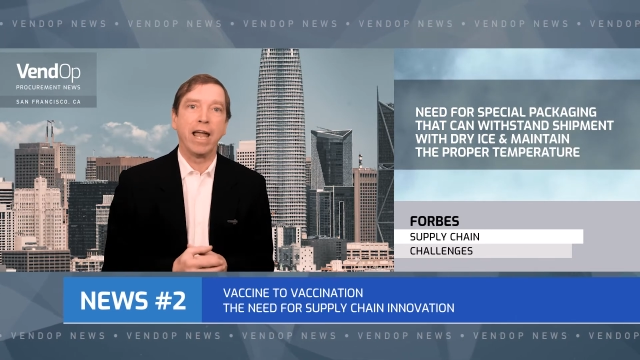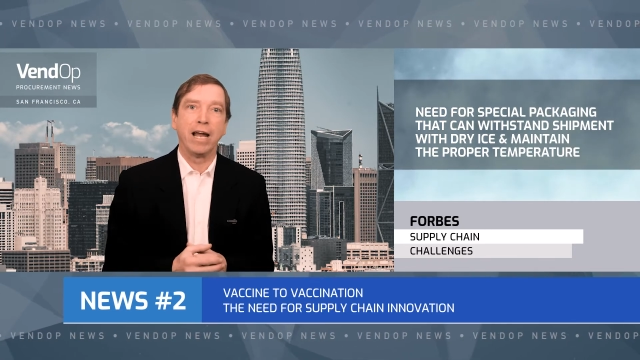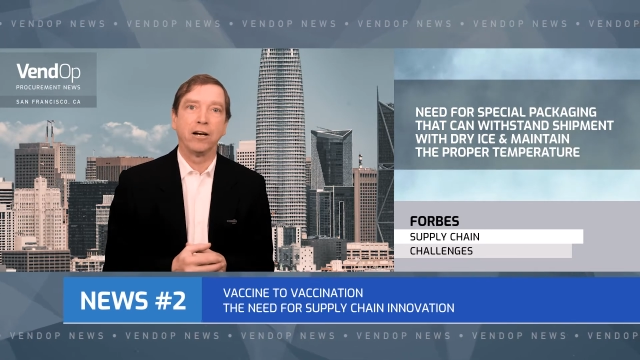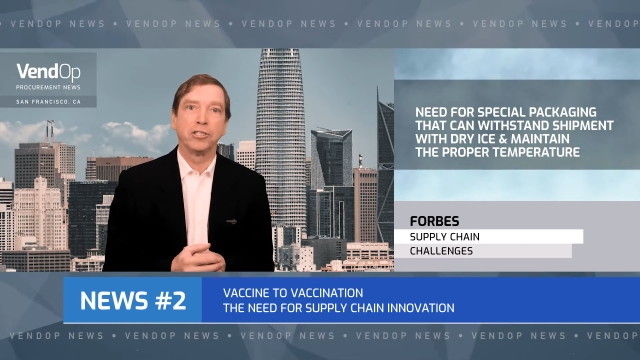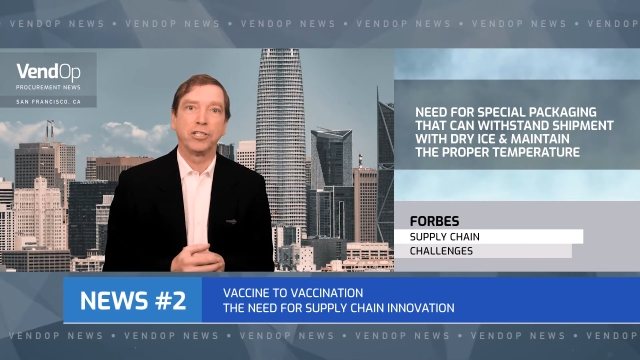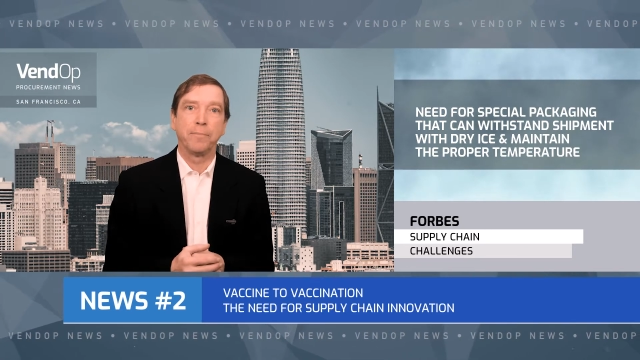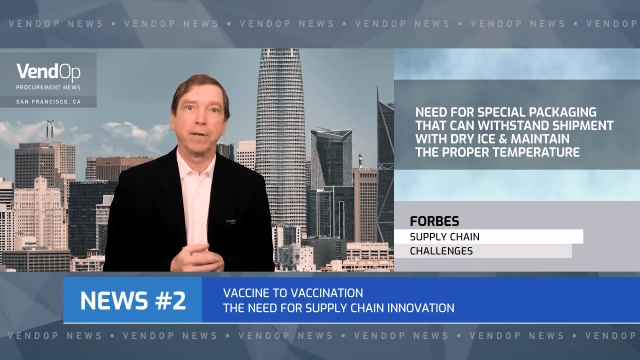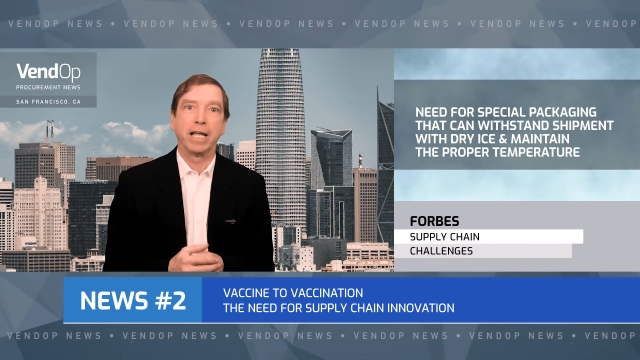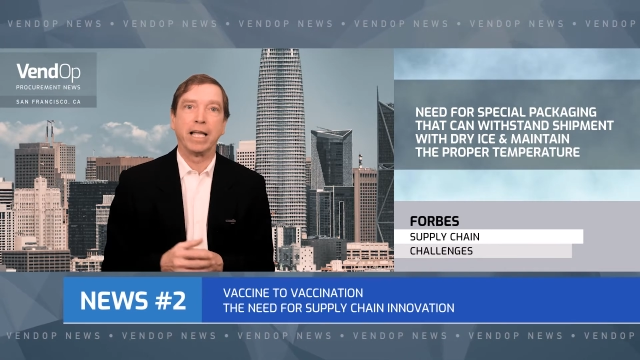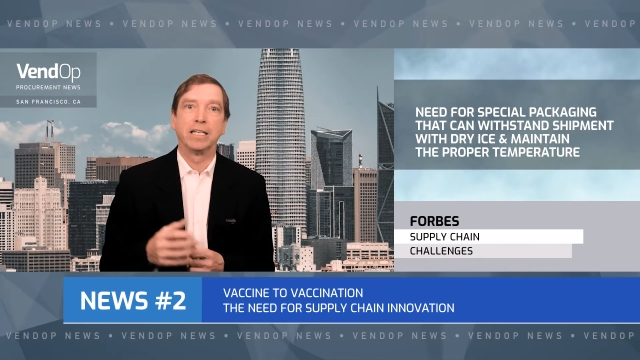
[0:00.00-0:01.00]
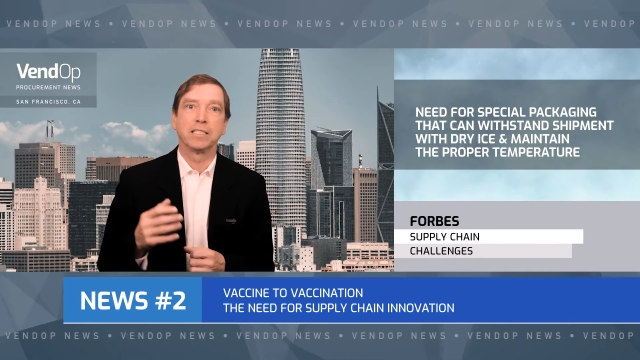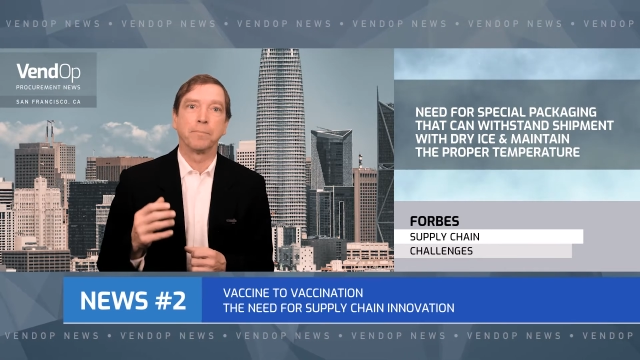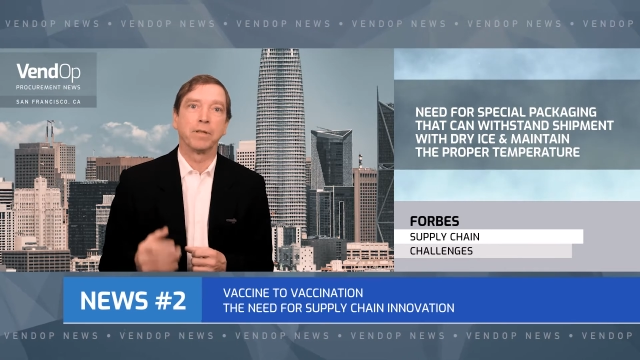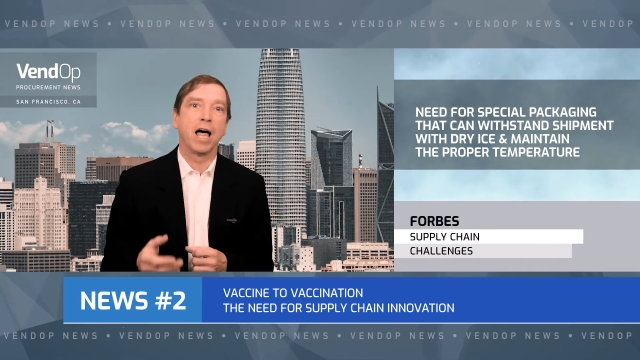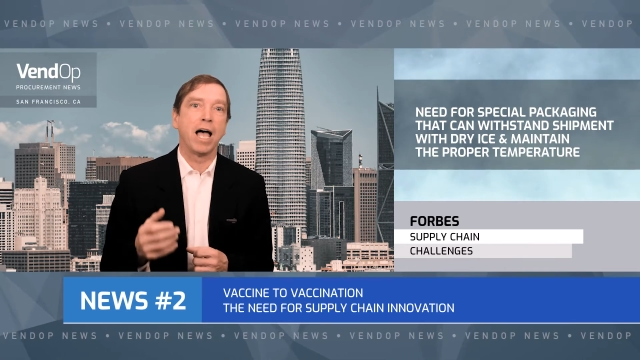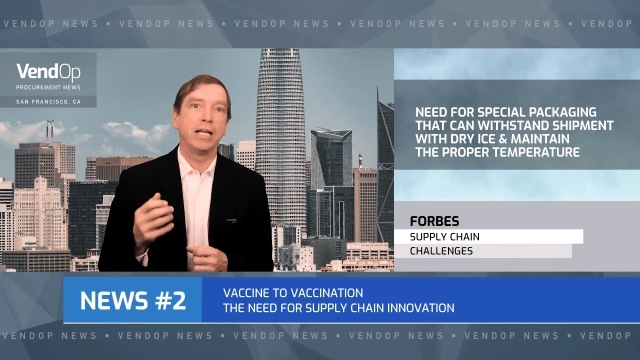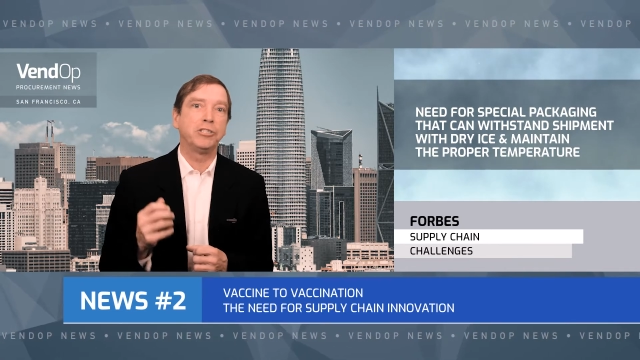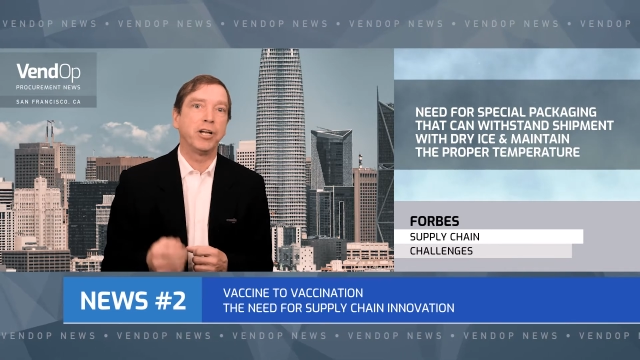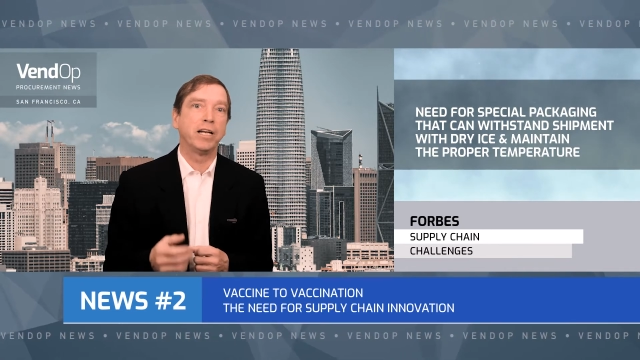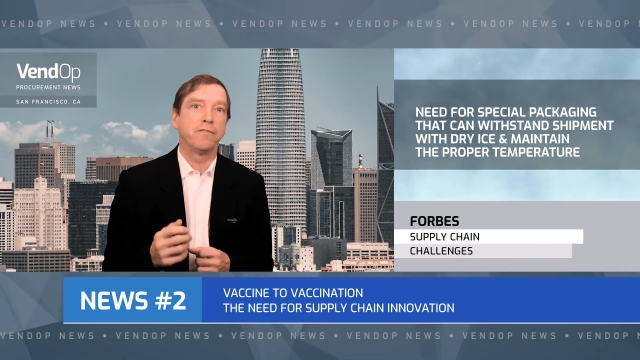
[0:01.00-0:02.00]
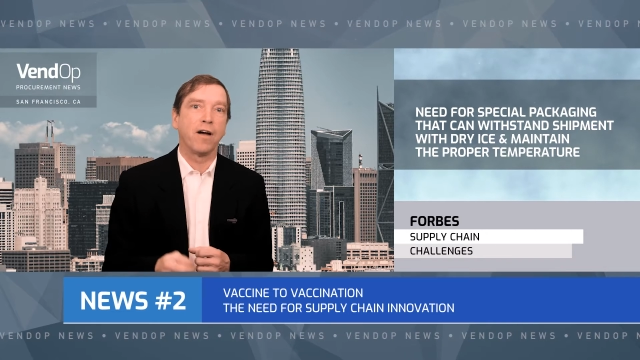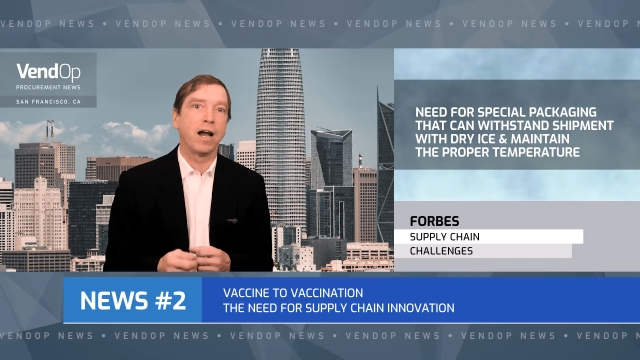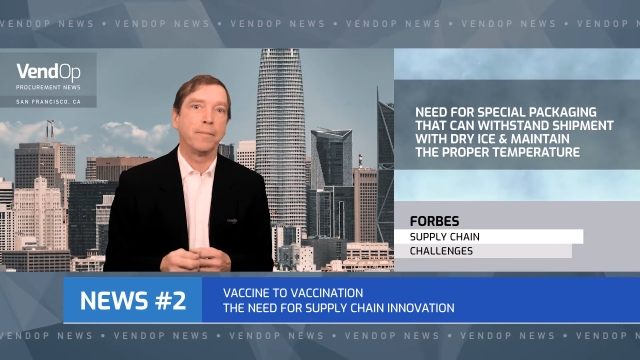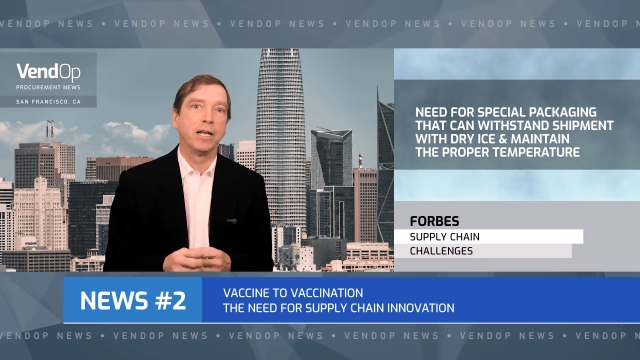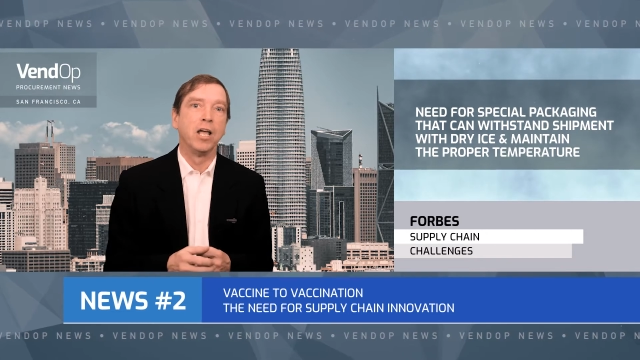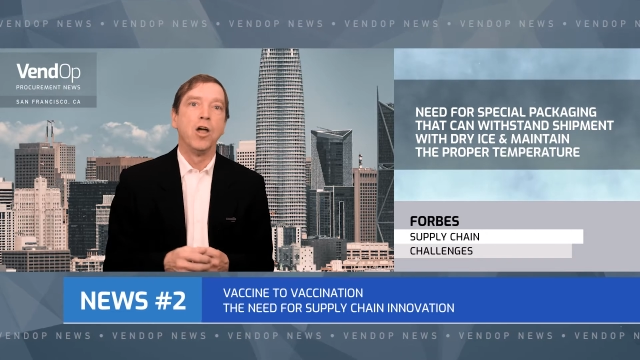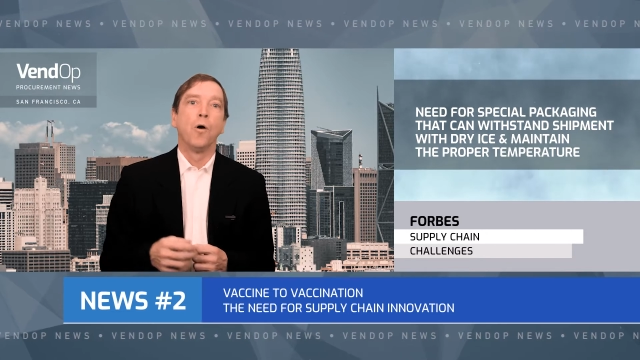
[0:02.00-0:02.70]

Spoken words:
air shipping in a supply chain environment